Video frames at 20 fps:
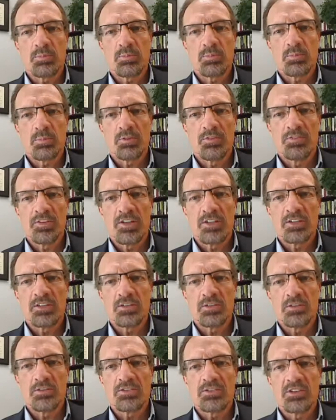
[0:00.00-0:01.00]
Tax
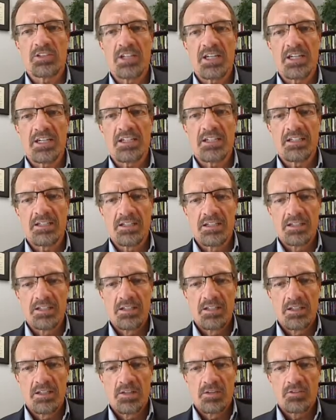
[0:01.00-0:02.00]
Professionals today
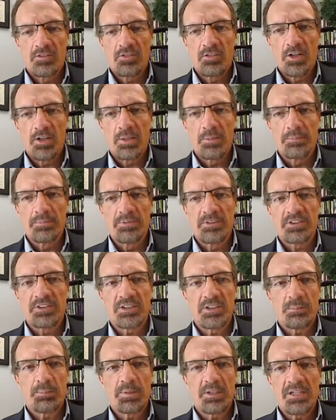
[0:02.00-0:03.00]
from
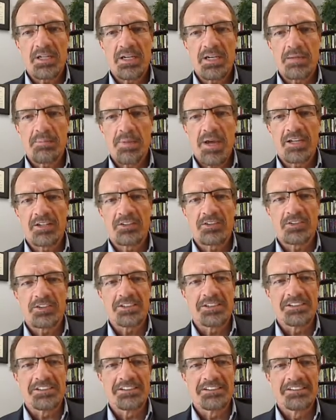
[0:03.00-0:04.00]
CPA
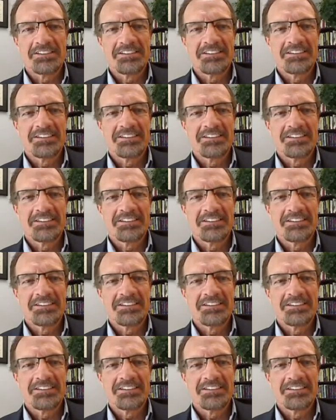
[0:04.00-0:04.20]
Magazine.